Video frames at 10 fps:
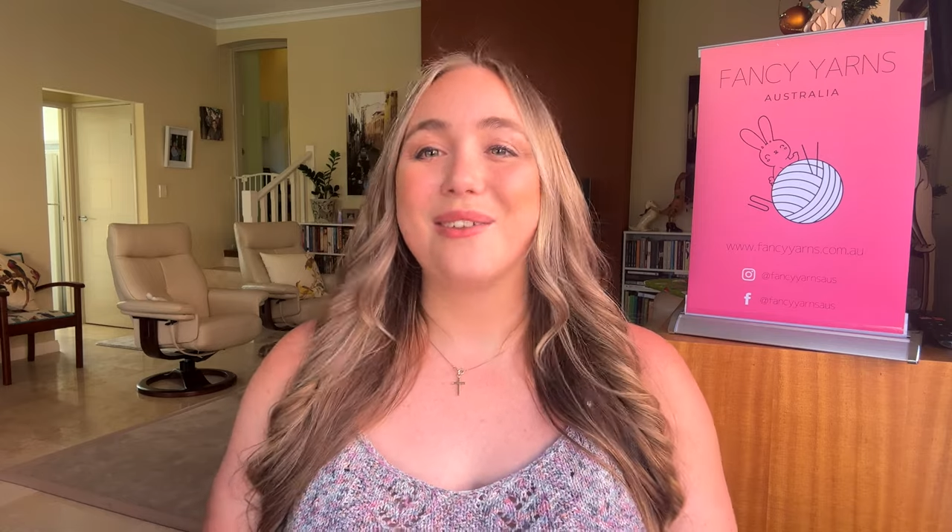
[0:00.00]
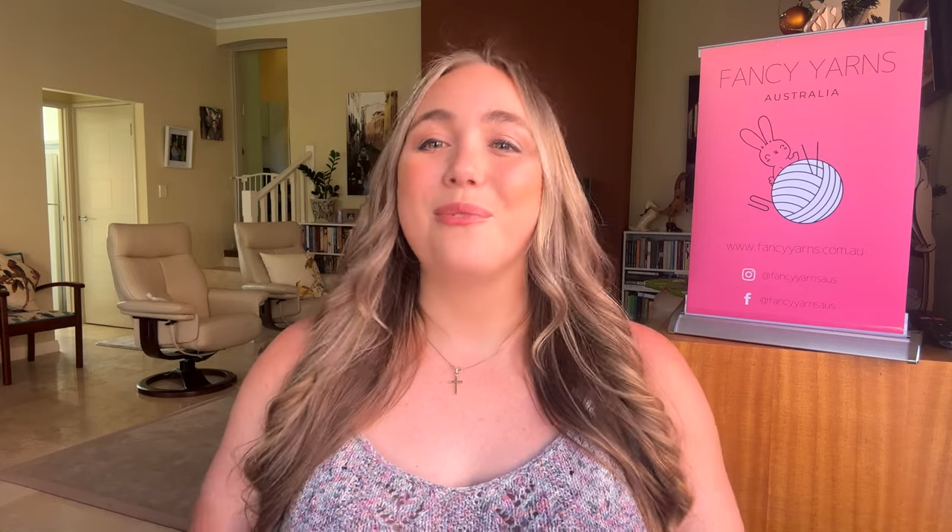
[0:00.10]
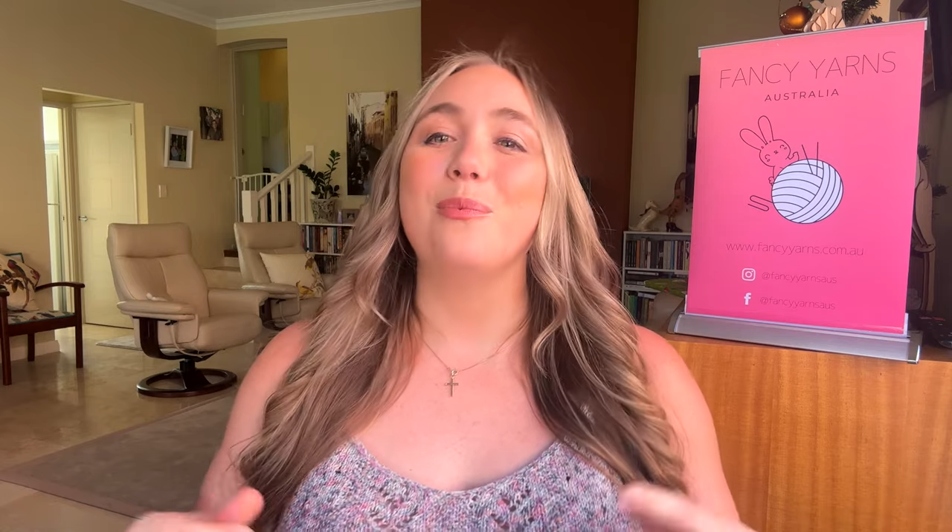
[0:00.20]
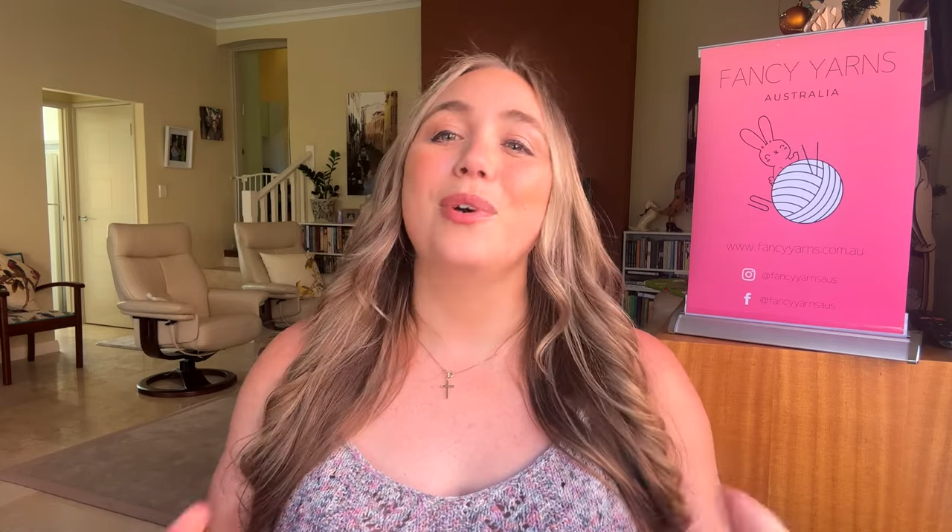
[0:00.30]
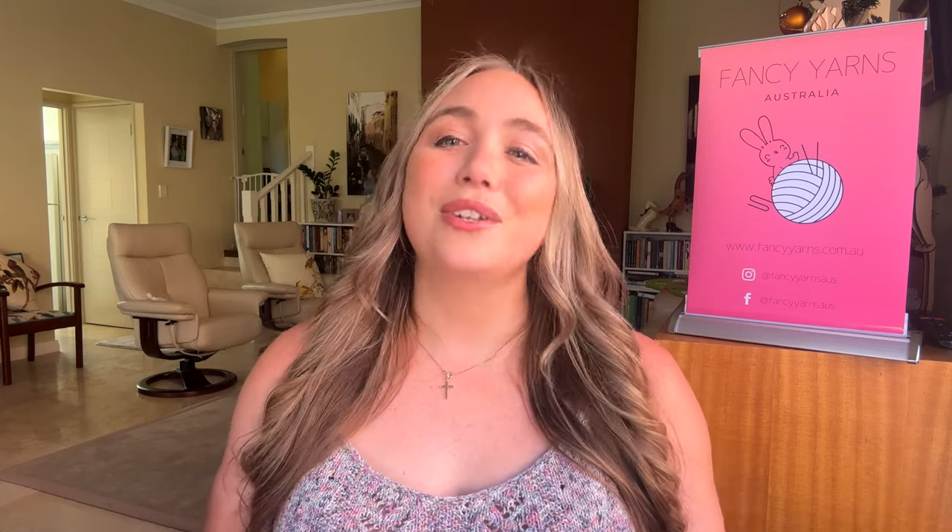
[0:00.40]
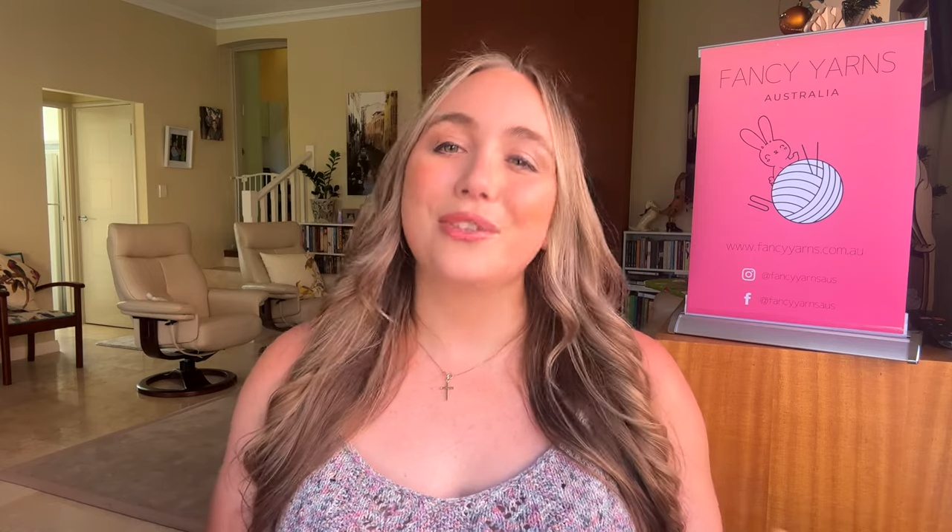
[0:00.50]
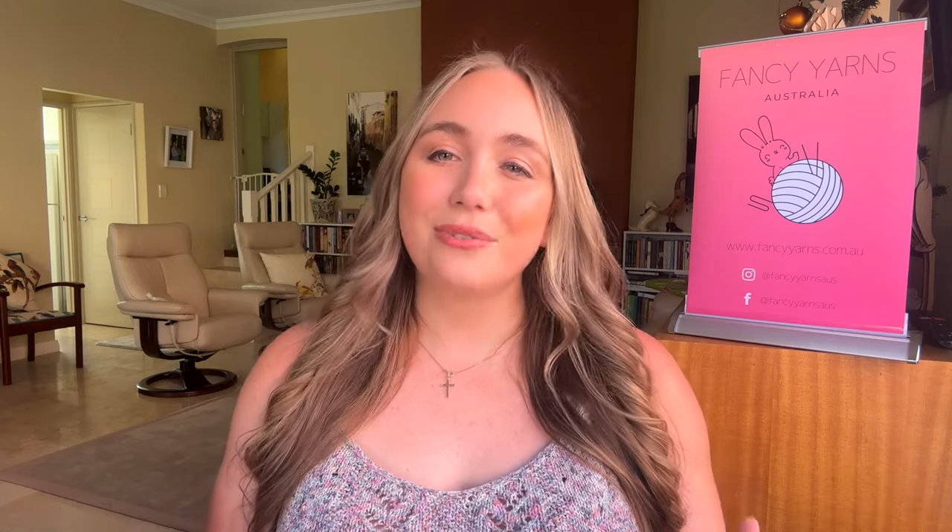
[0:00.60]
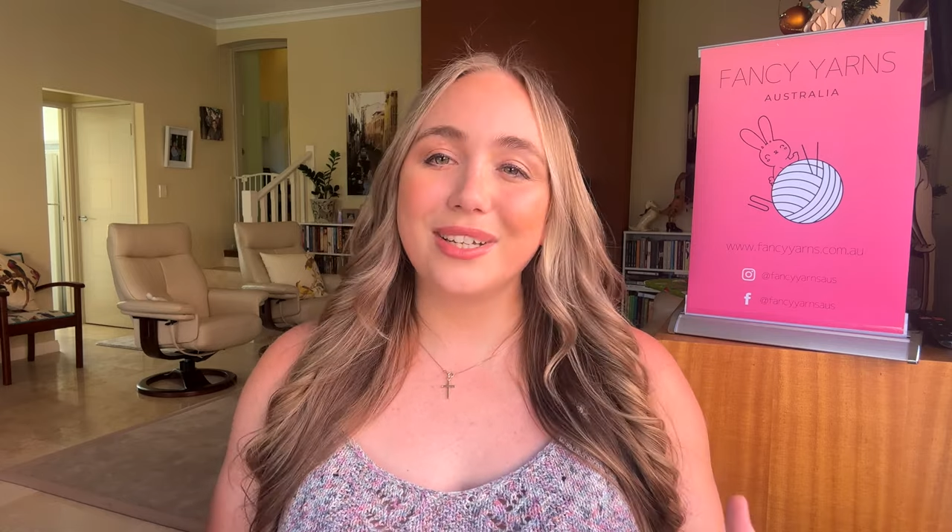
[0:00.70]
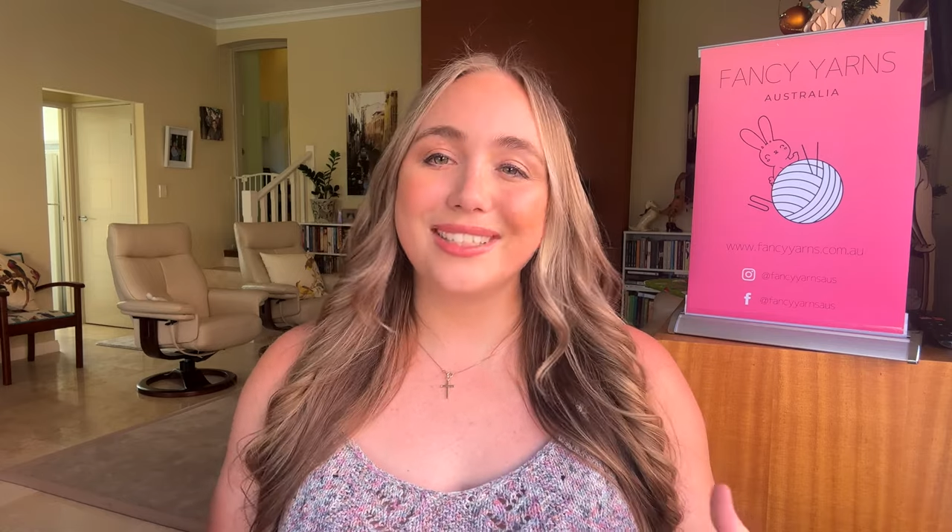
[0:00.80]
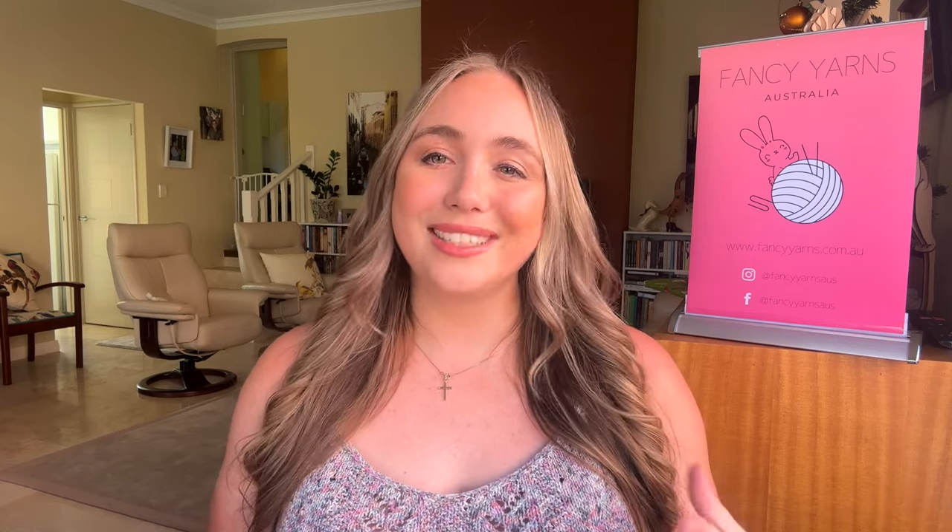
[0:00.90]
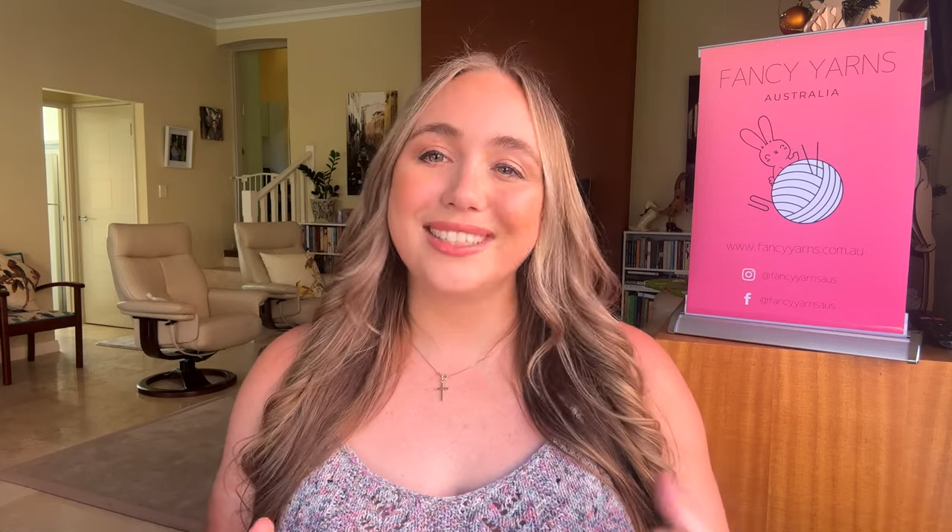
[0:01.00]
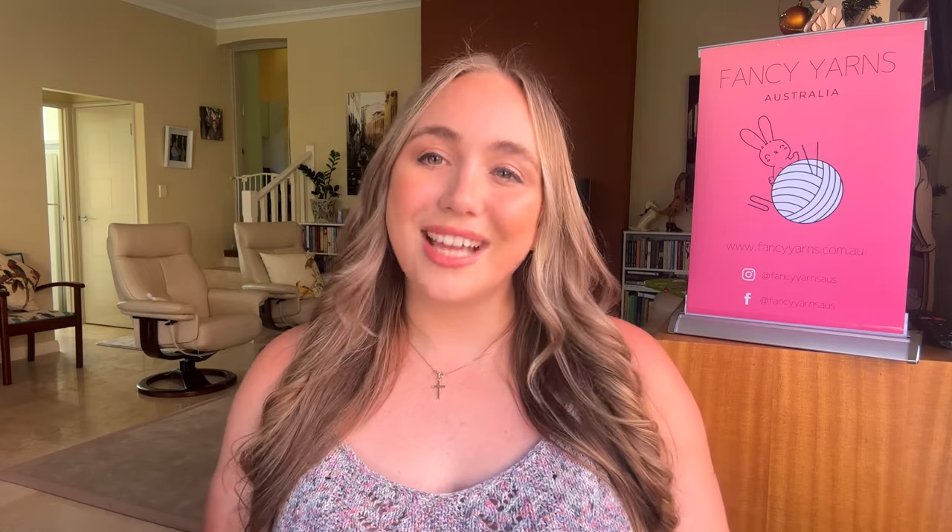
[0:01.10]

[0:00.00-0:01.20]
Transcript: One of the reasons